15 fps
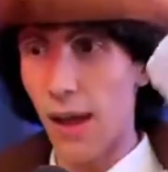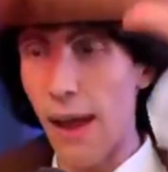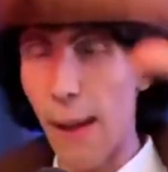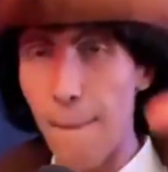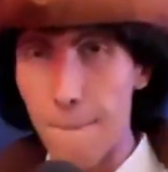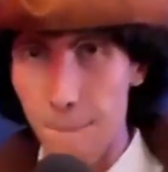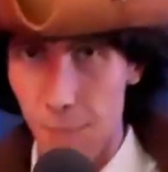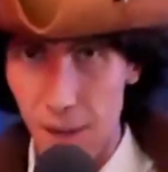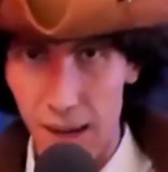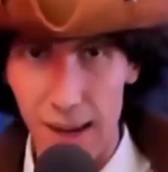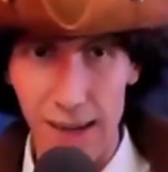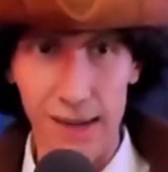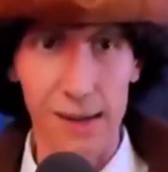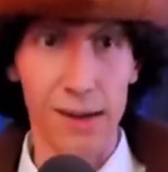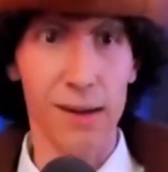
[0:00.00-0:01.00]

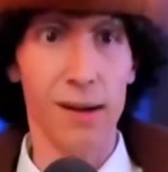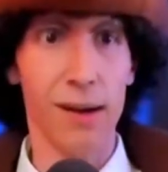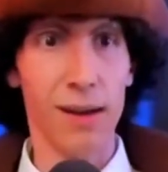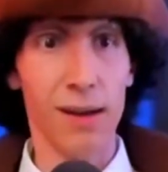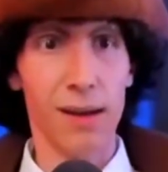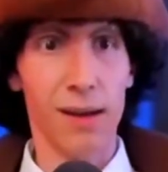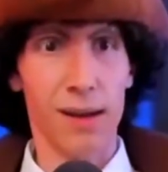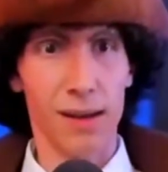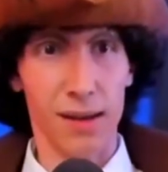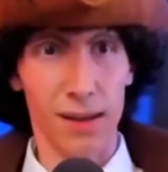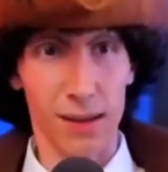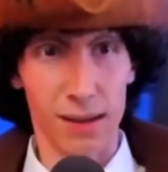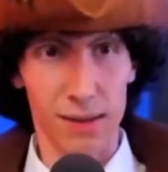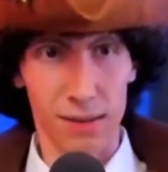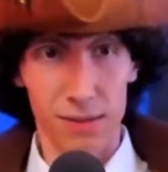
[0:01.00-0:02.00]
empire
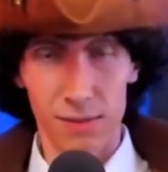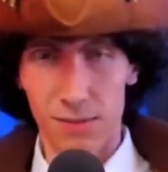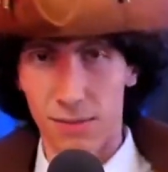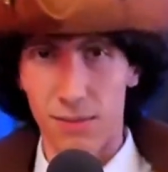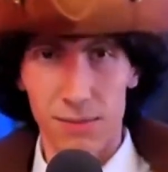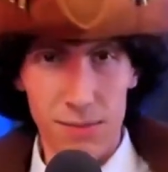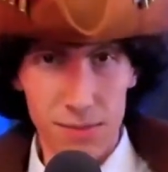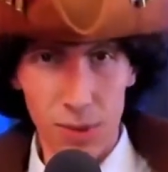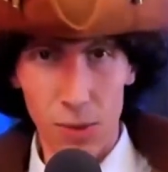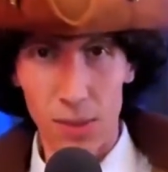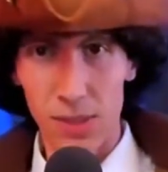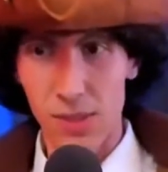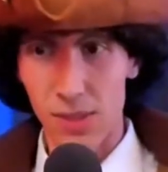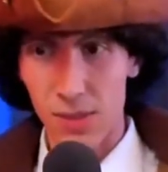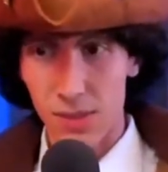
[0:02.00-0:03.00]
known
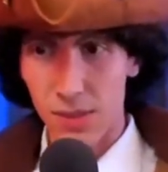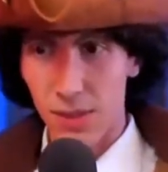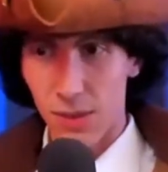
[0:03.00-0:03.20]
as the